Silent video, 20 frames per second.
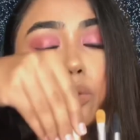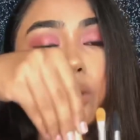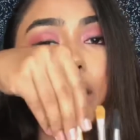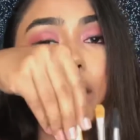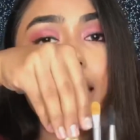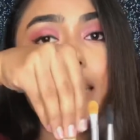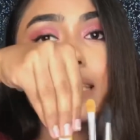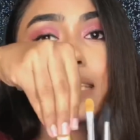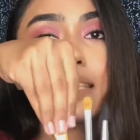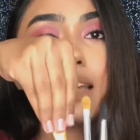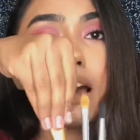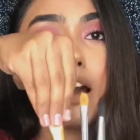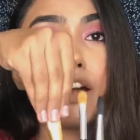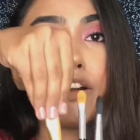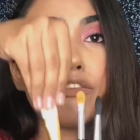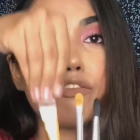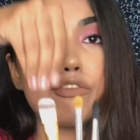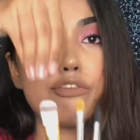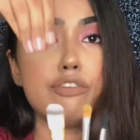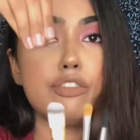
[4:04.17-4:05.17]
Now these
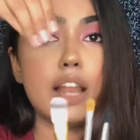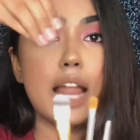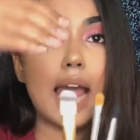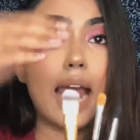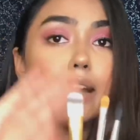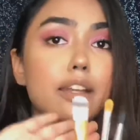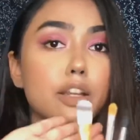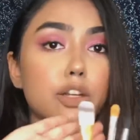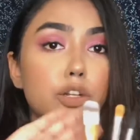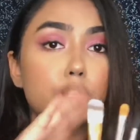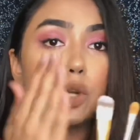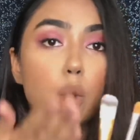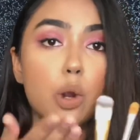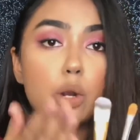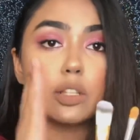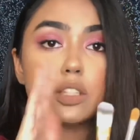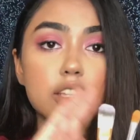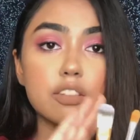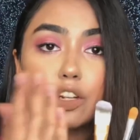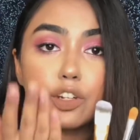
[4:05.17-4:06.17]
are flat,
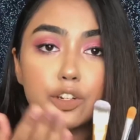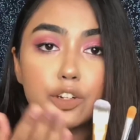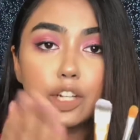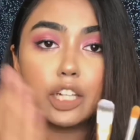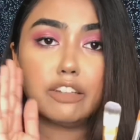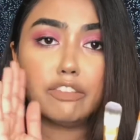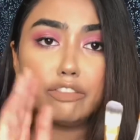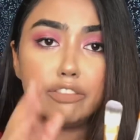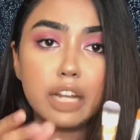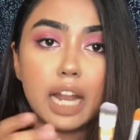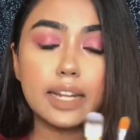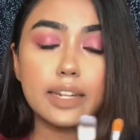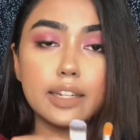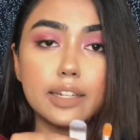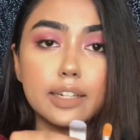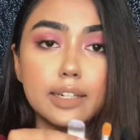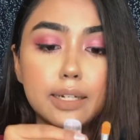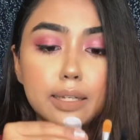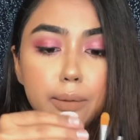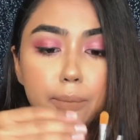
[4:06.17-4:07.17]
dorsiventrally
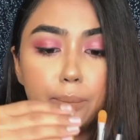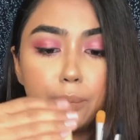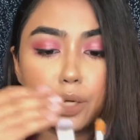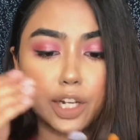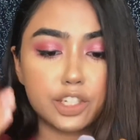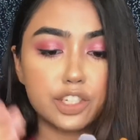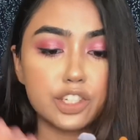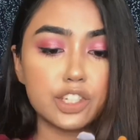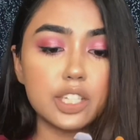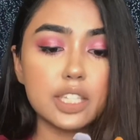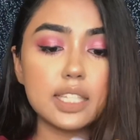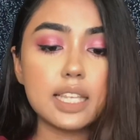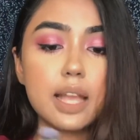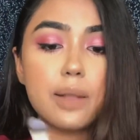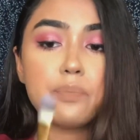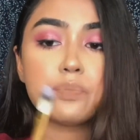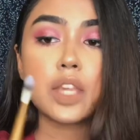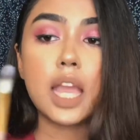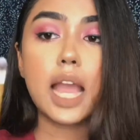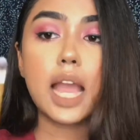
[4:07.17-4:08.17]
flattened brushes,
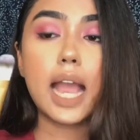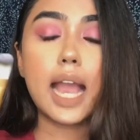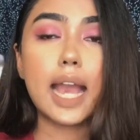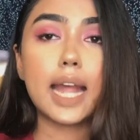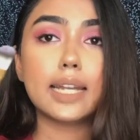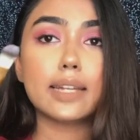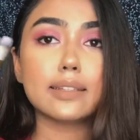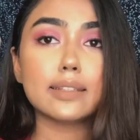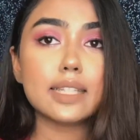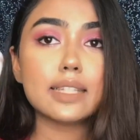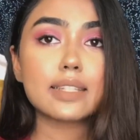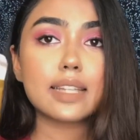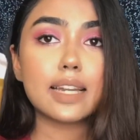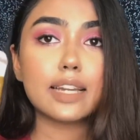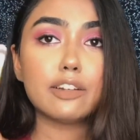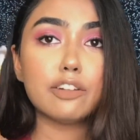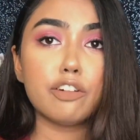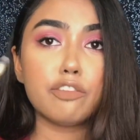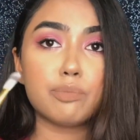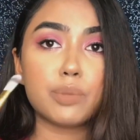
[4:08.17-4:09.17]
and these
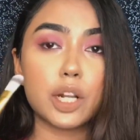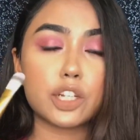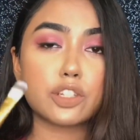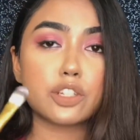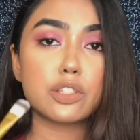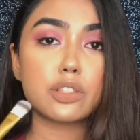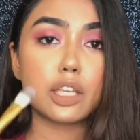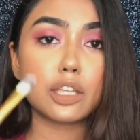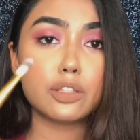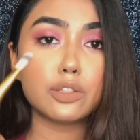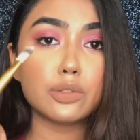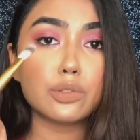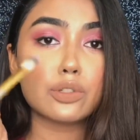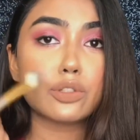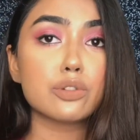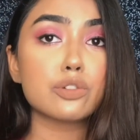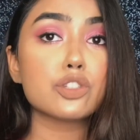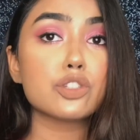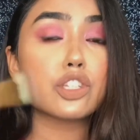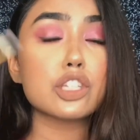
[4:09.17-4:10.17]
kind of brushes are
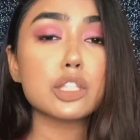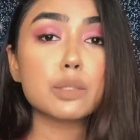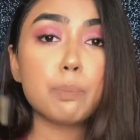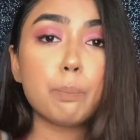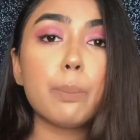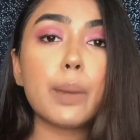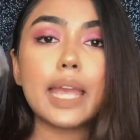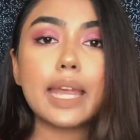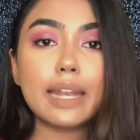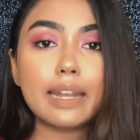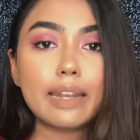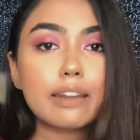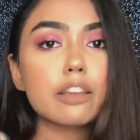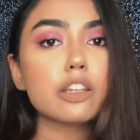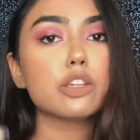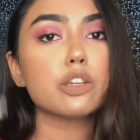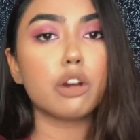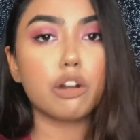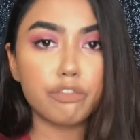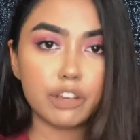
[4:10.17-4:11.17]
used to just
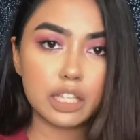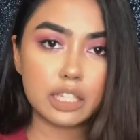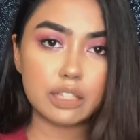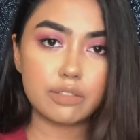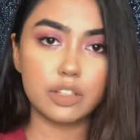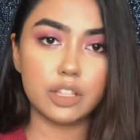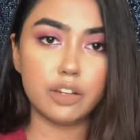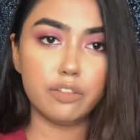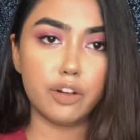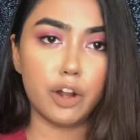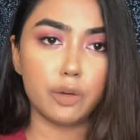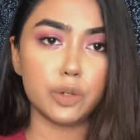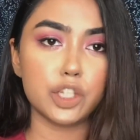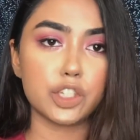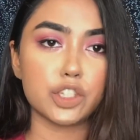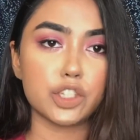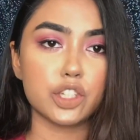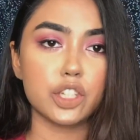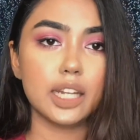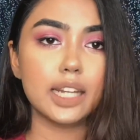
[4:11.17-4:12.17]
paint your face with the
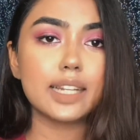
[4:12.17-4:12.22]
foundation.